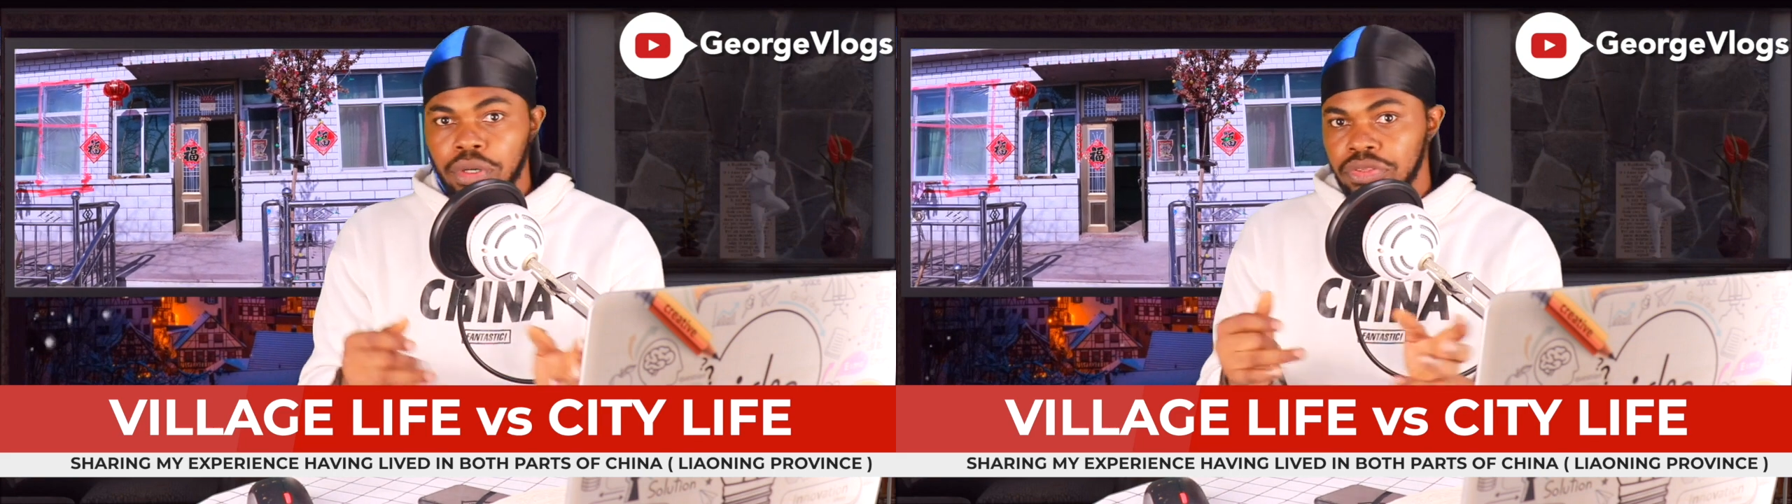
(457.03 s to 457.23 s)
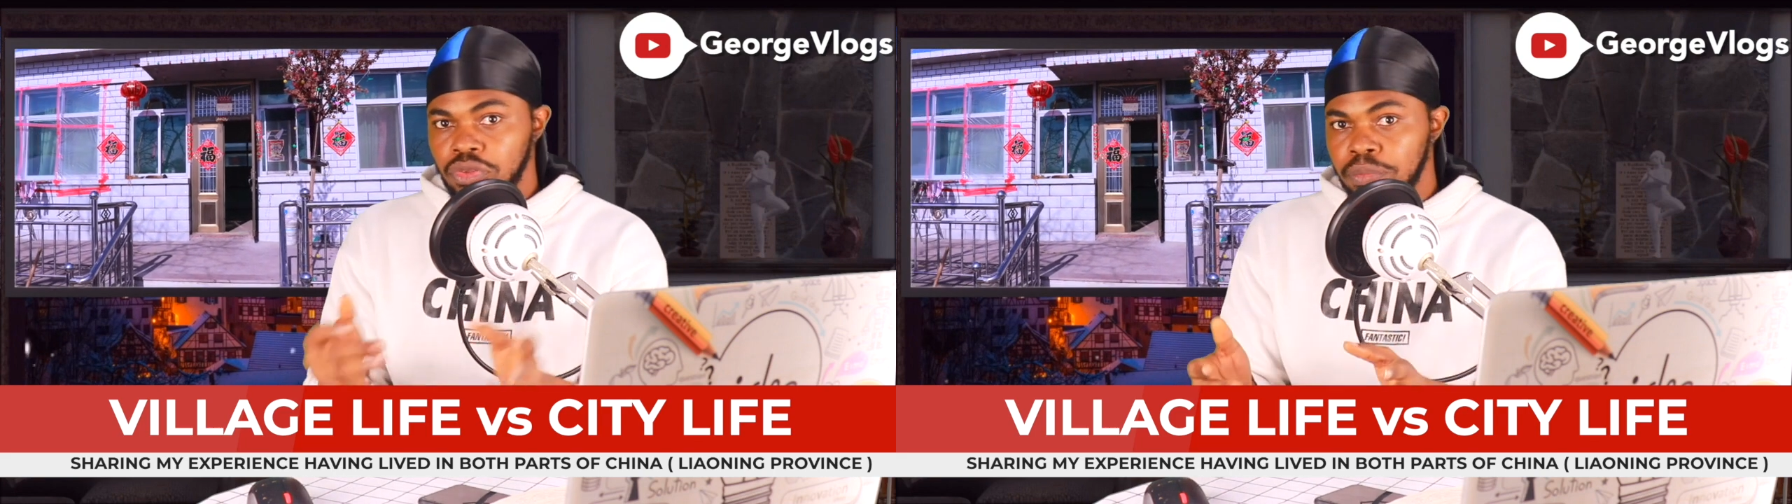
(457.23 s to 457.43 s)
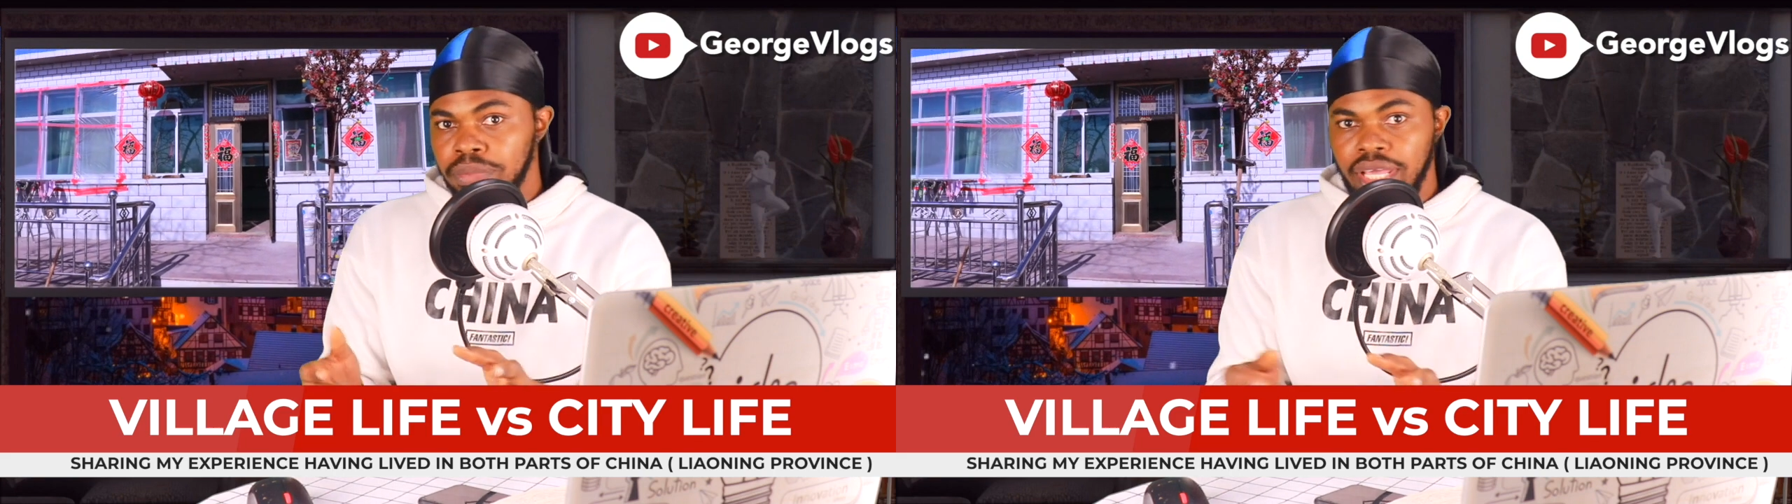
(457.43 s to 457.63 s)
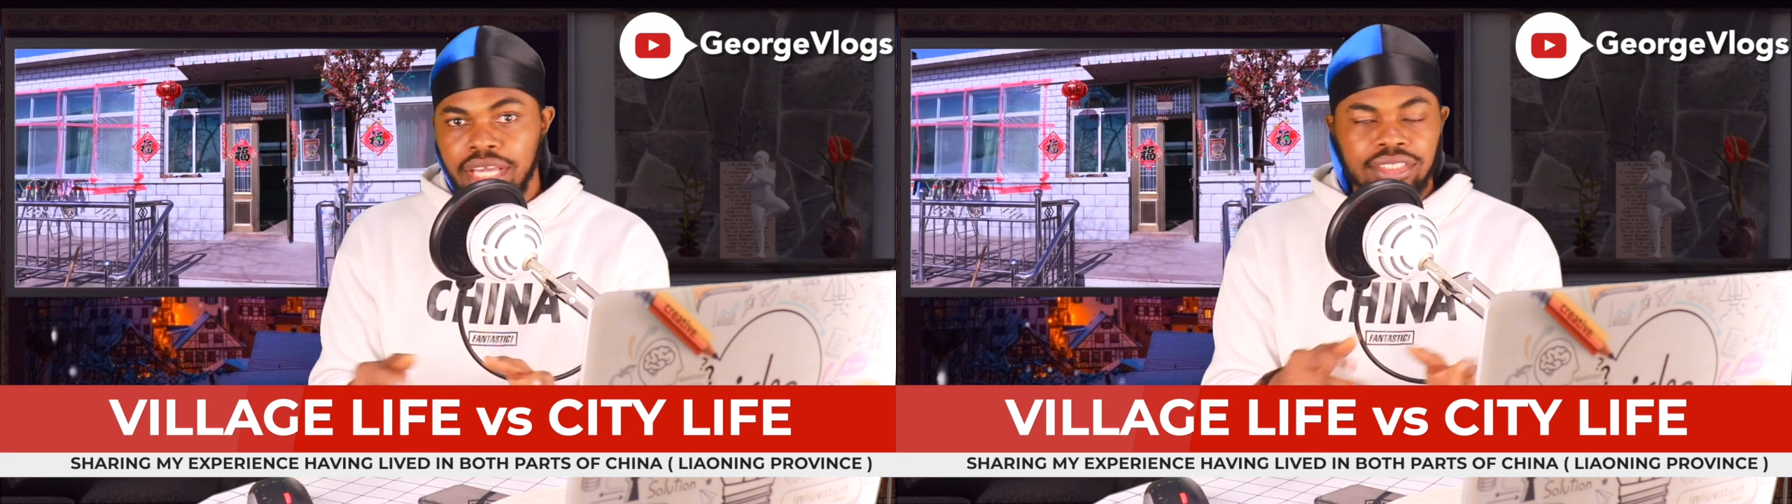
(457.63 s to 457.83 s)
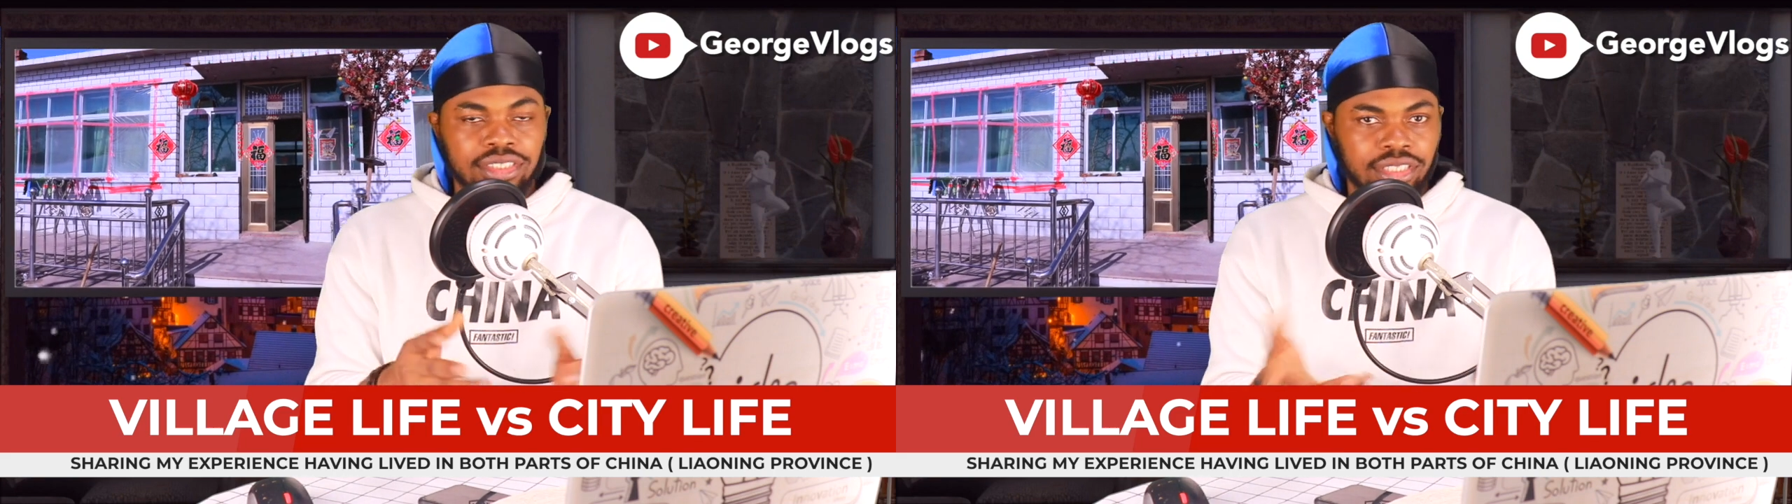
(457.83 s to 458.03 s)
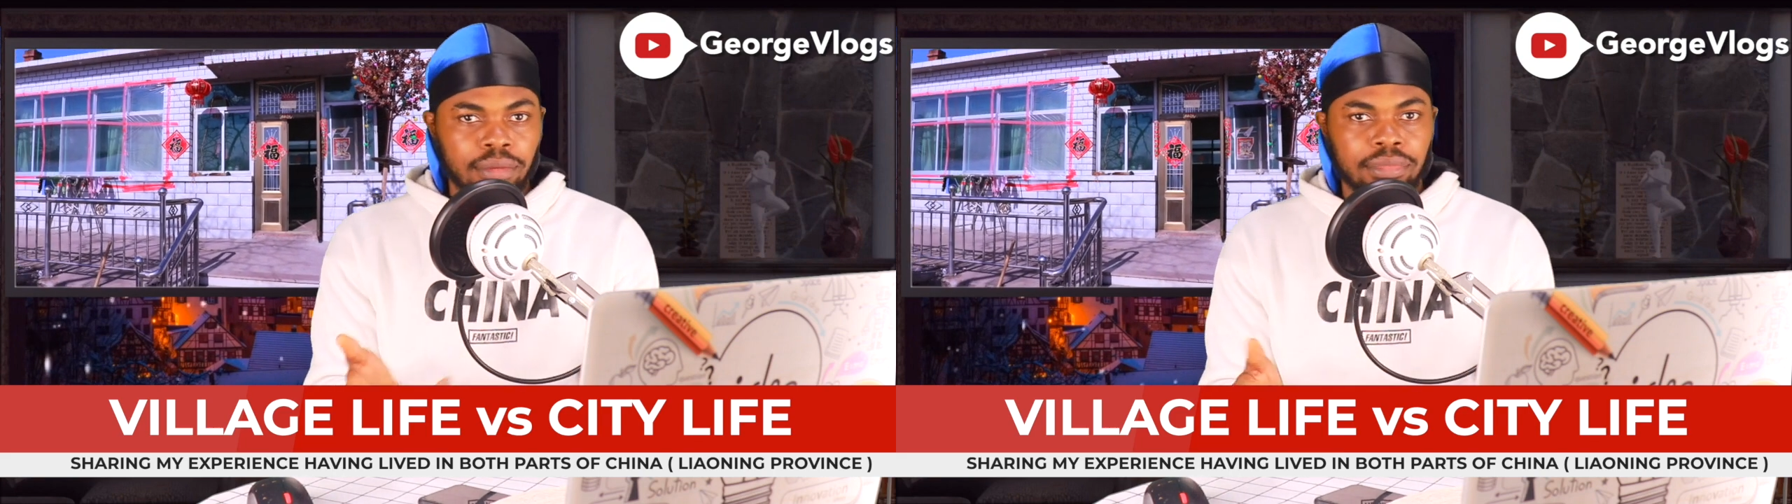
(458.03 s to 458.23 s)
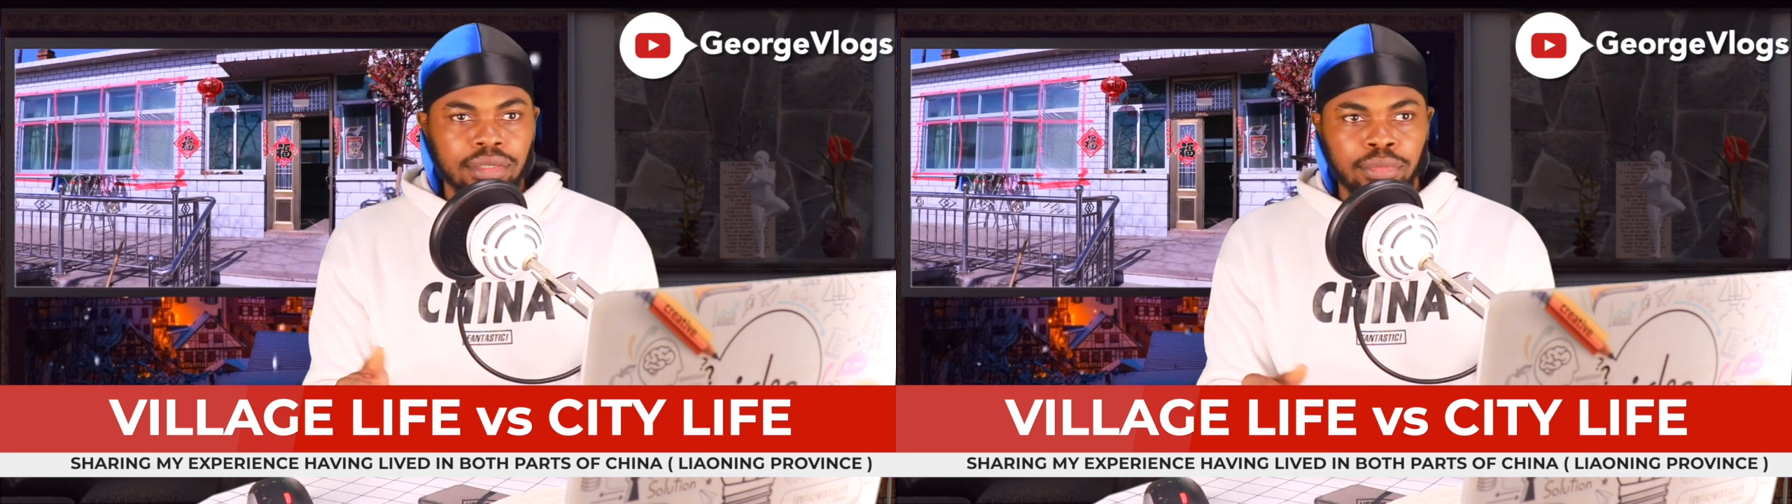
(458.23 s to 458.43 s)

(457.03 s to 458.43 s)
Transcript: a duplex or something.